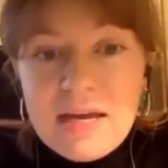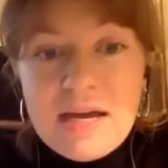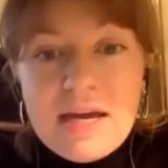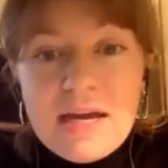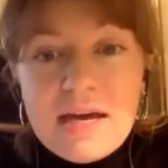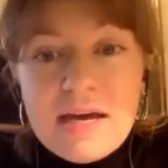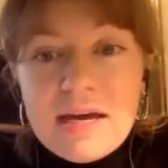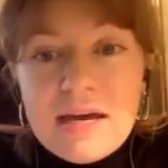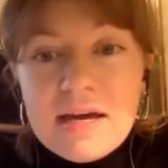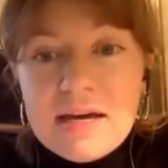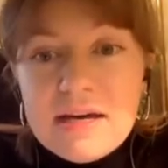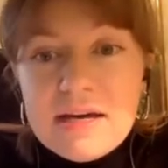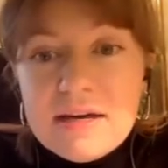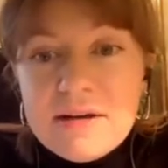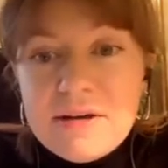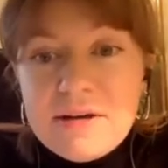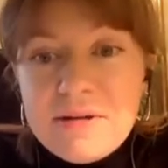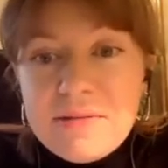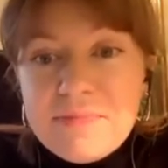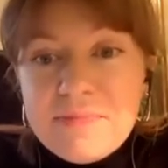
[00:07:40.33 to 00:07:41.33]

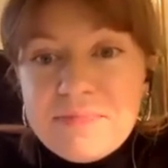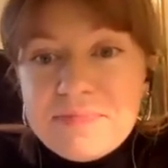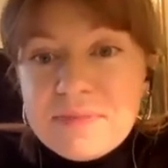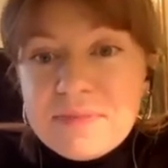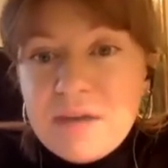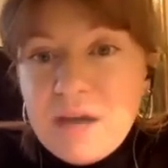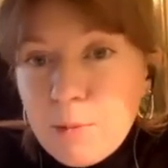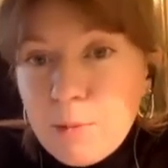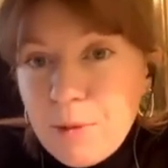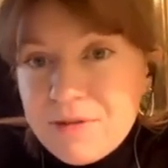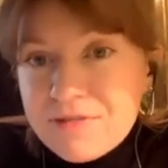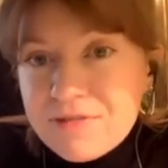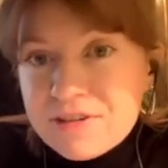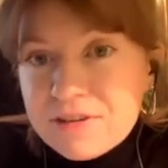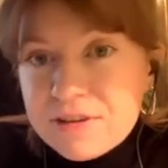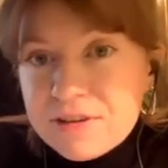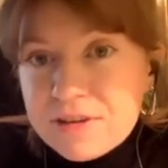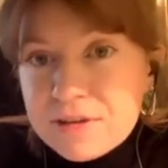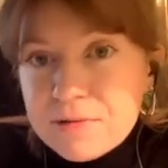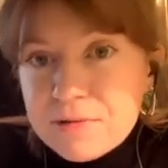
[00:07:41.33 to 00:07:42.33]

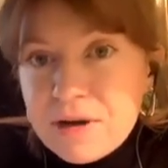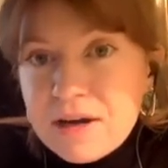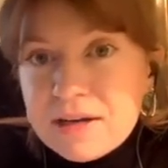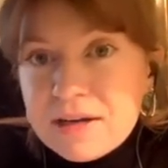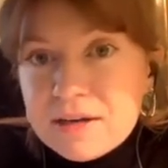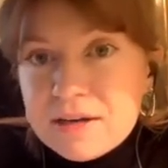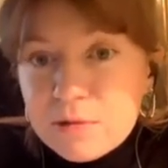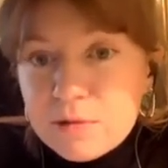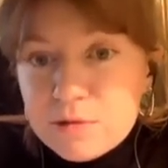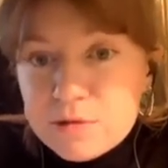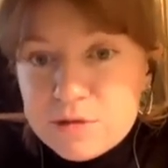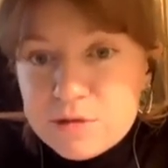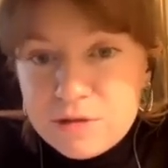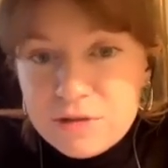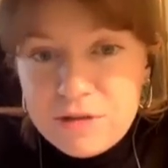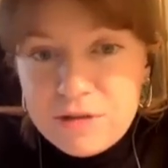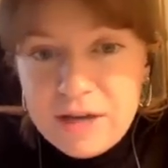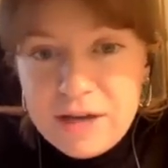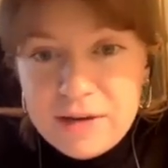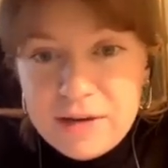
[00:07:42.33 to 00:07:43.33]
However, there are also
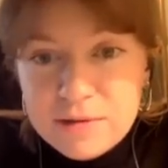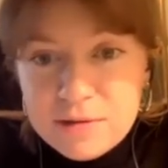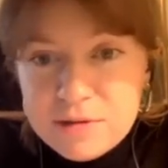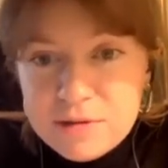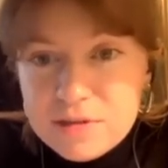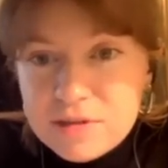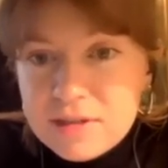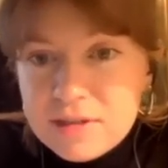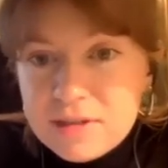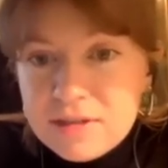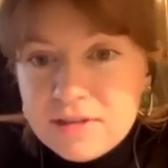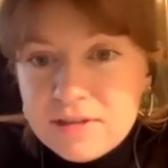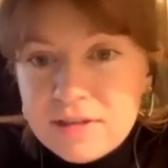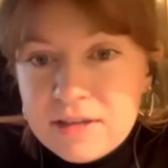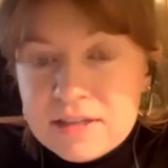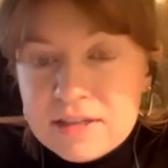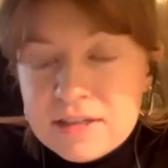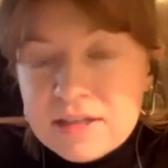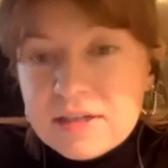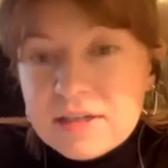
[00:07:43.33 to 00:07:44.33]
those
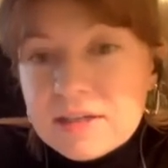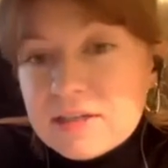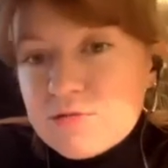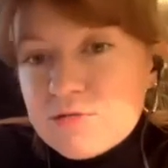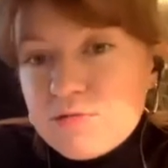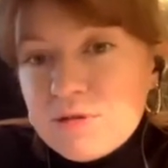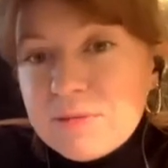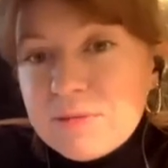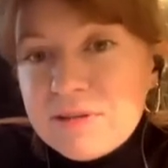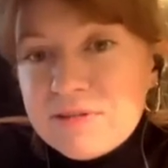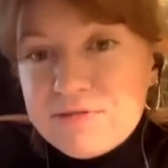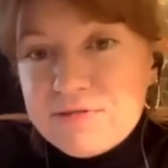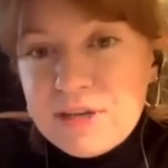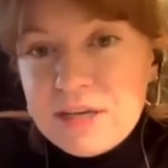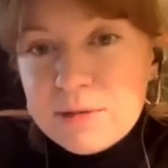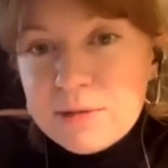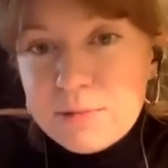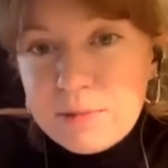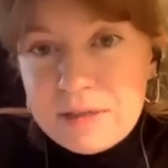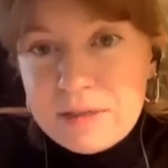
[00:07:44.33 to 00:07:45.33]
that are extremely
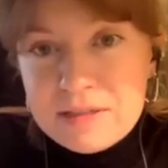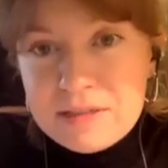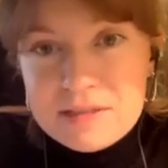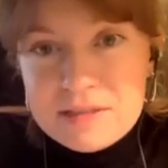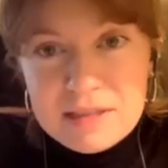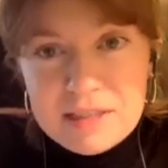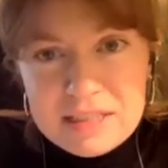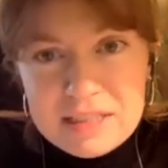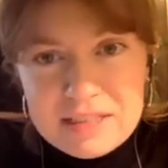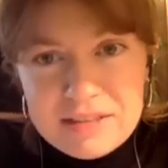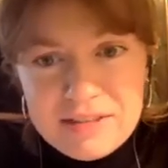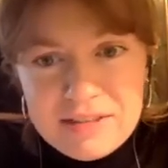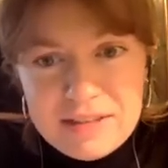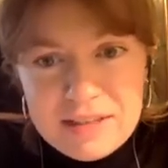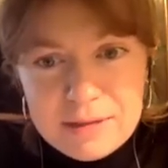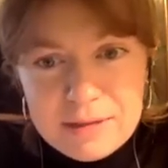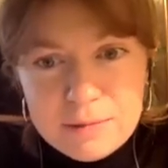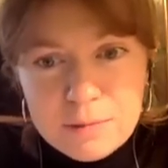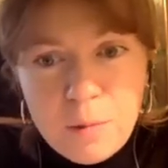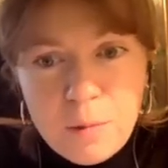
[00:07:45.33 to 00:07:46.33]
frequent, like I
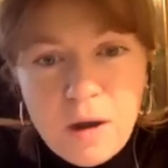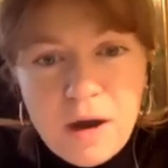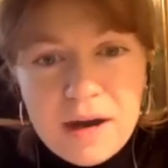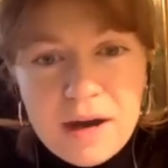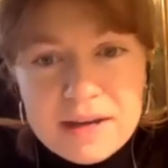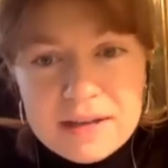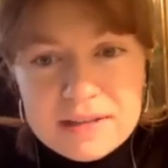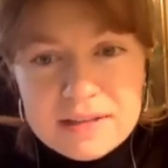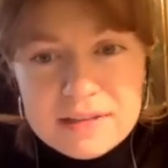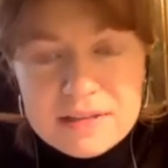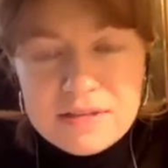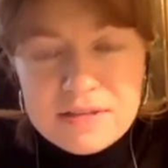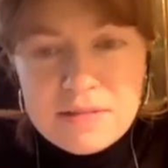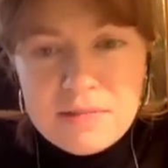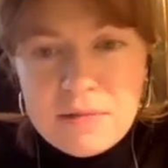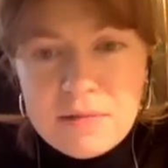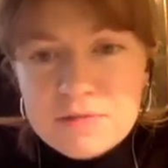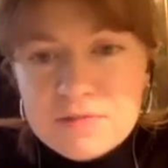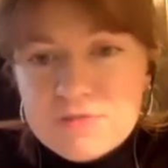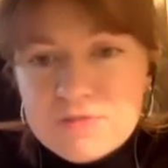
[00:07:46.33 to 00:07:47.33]
think while is the
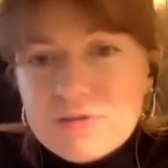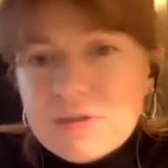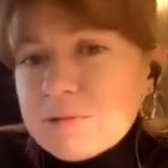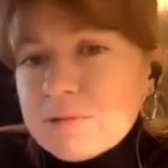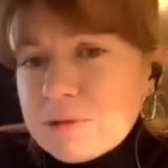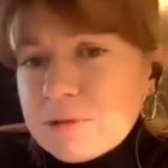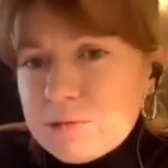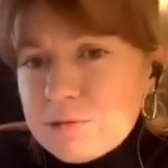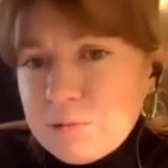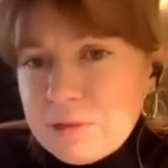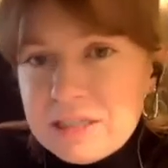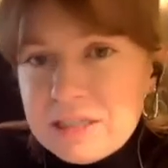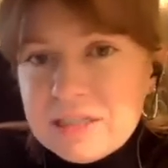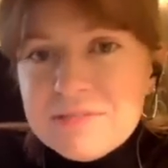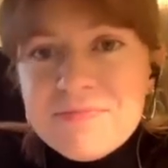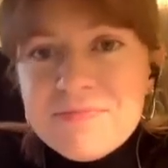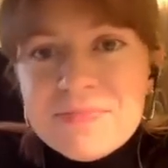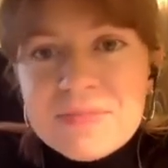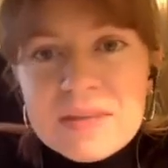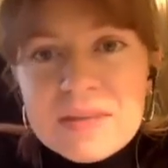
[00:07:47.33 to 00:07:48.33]
most frequent
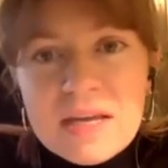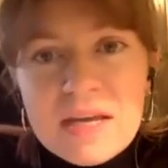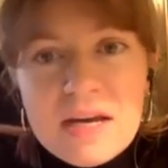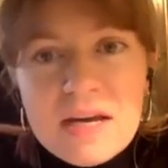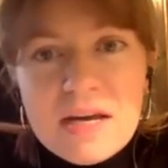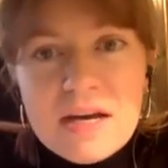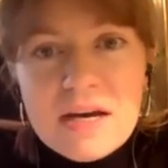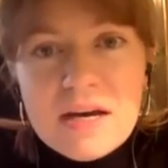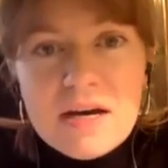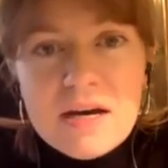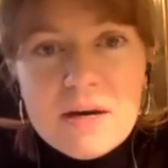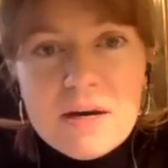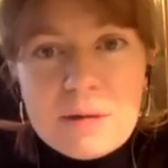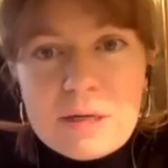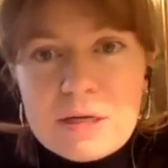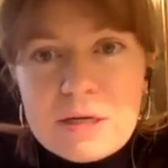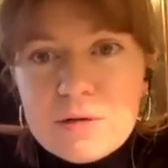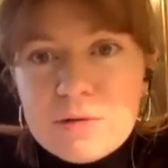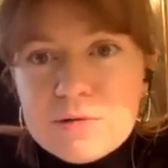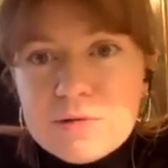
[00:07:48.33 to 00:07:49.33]
one. We
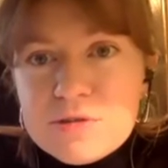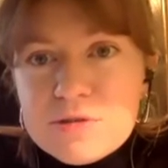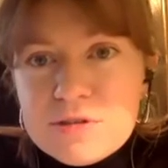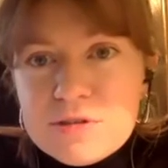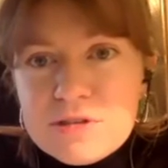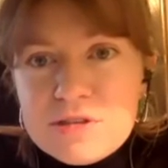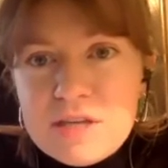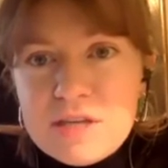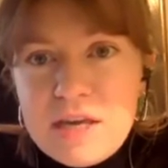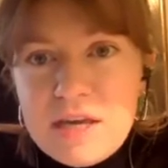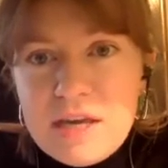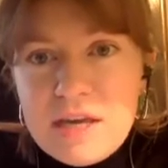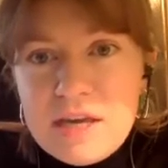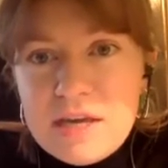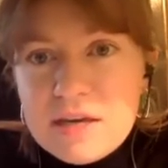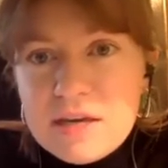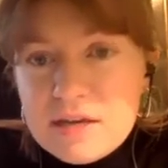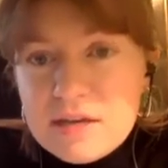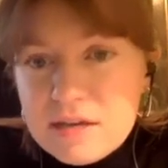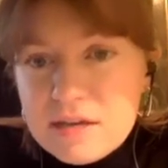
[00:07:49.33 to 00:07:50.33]
can also
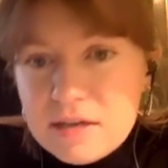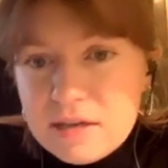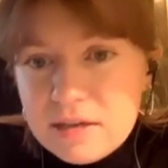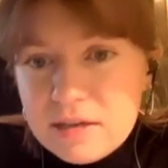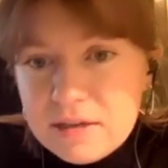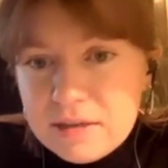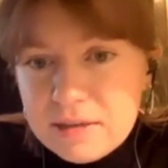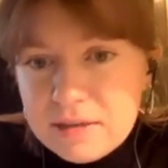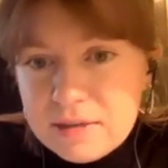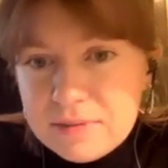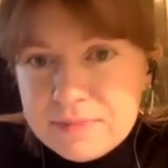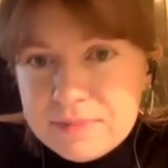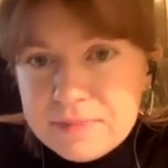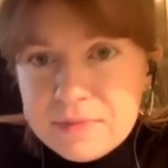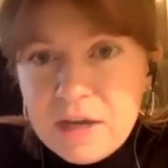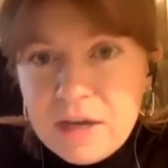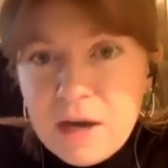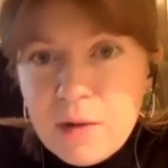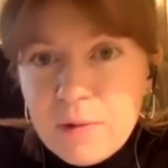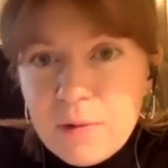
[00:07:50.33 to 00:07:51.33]
see
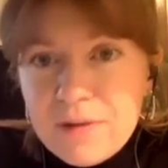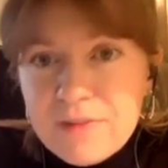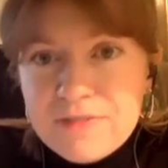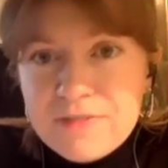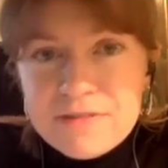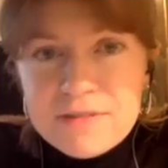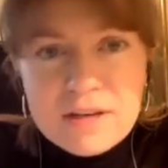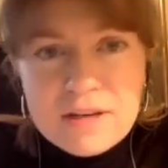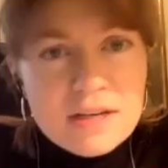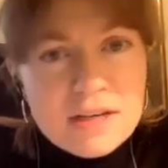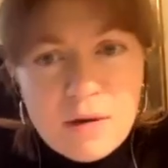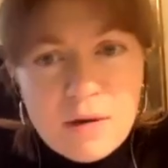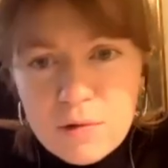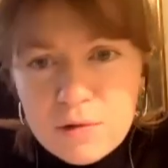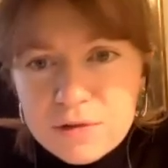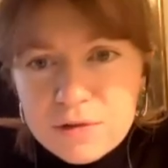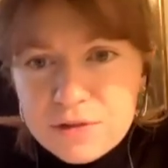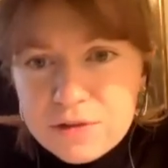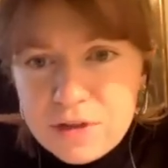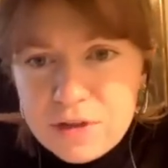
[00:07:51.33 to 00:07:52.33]
however,
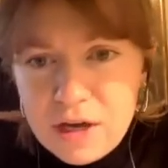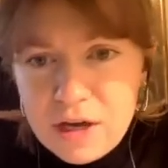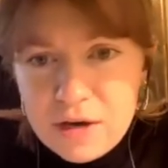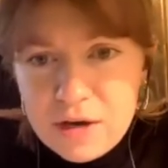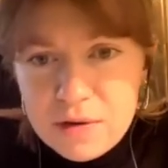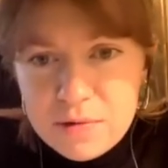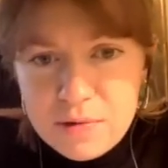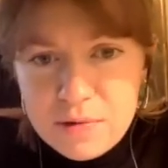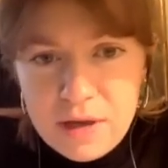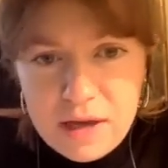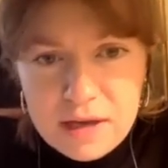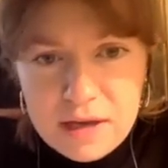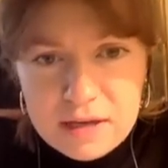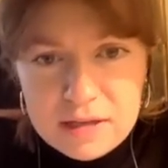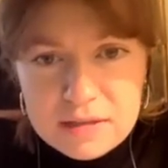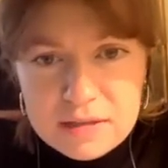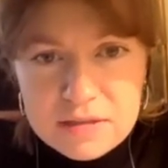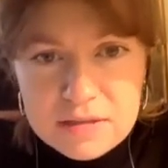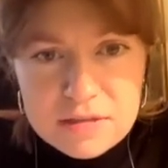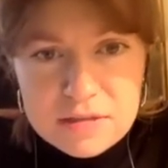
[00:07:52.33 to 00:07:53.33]
although,
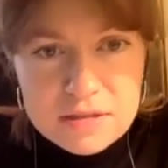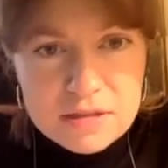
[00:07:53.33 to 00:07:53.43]
and